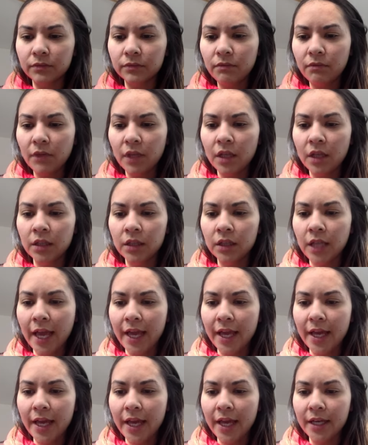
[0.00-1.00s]

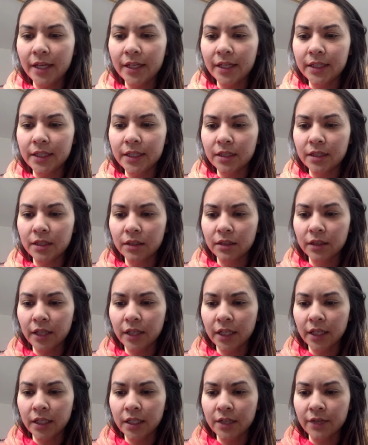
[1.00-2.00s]
let's get a
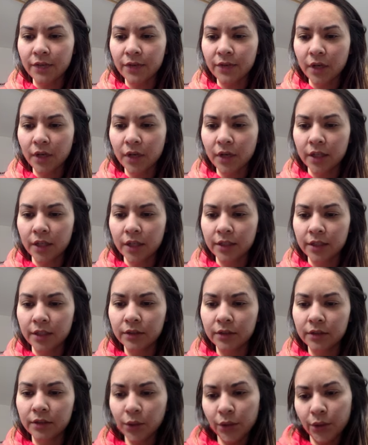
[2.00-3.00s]
different color,
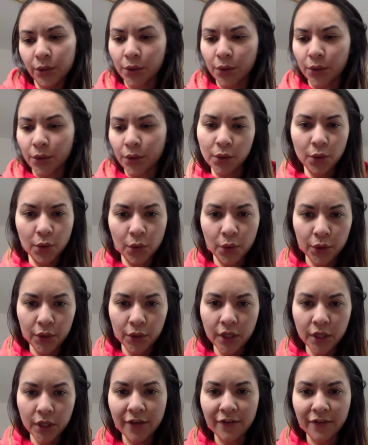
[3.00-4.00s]
otro color,
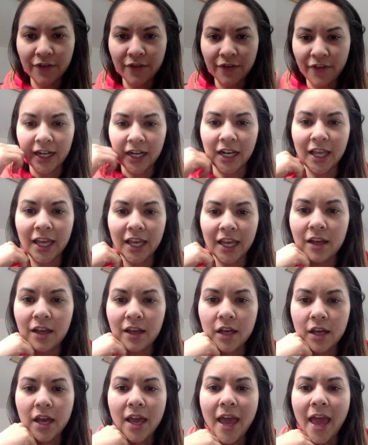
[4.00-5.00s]
verde,
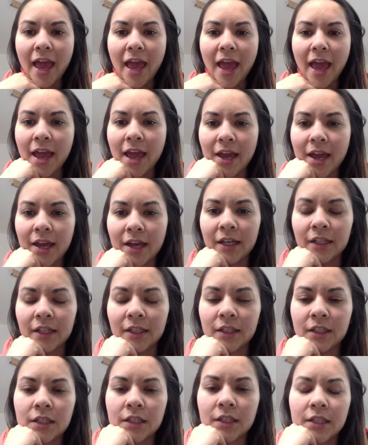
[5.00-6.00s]

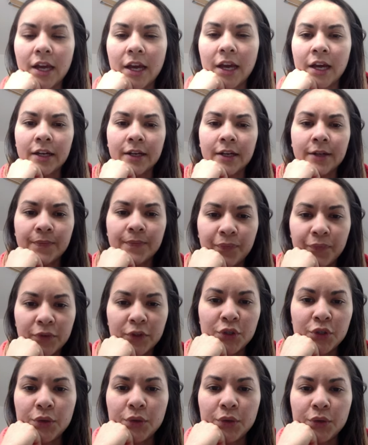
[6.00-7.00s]
and do
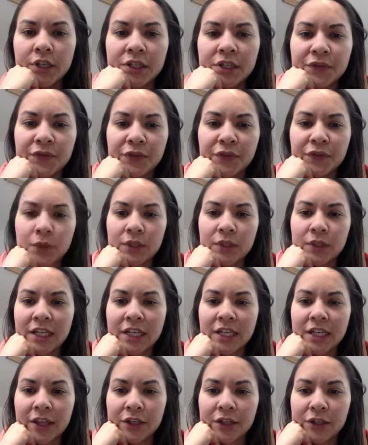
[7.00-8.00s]
this first one together.
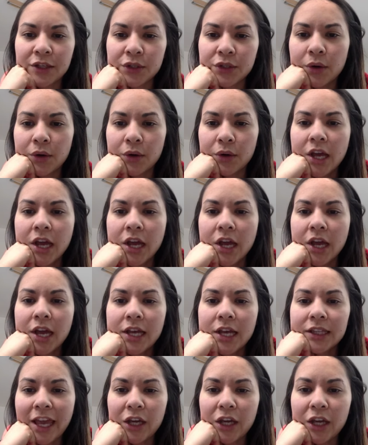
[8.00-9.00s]
So,
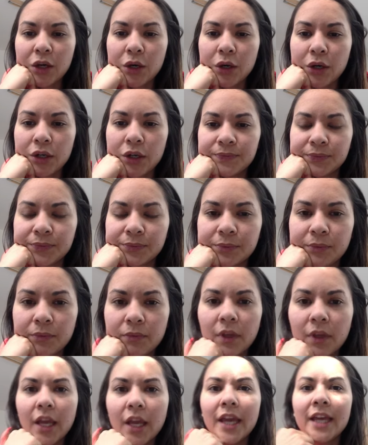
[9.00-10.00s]
tengo,
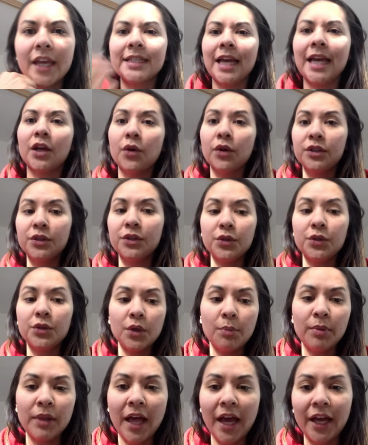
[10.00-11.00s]
is that going to
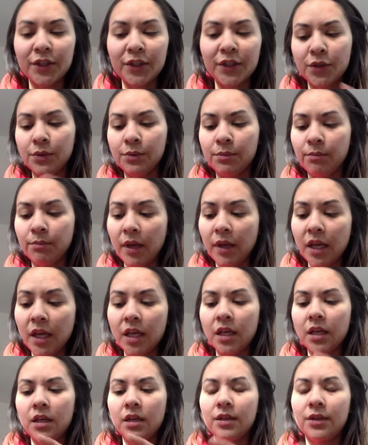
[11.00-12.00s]
apply to
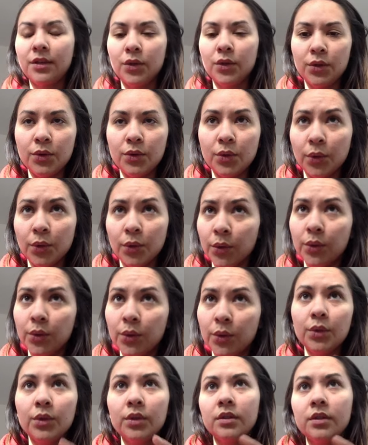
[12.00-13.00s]
mi,
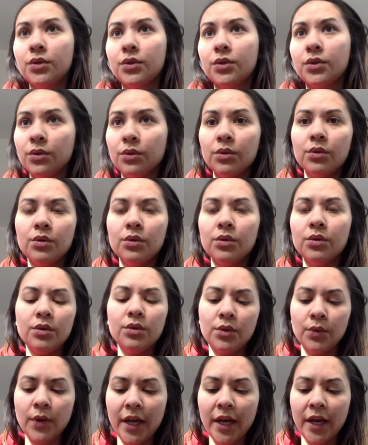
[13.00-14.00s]
tú, su,
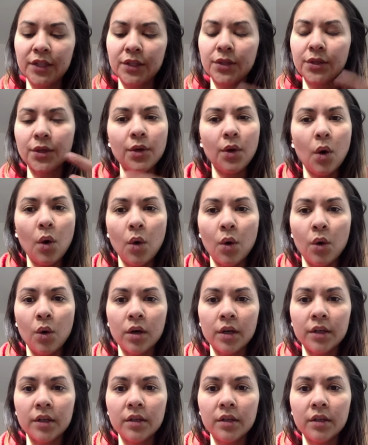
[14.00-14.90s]
nuestro, or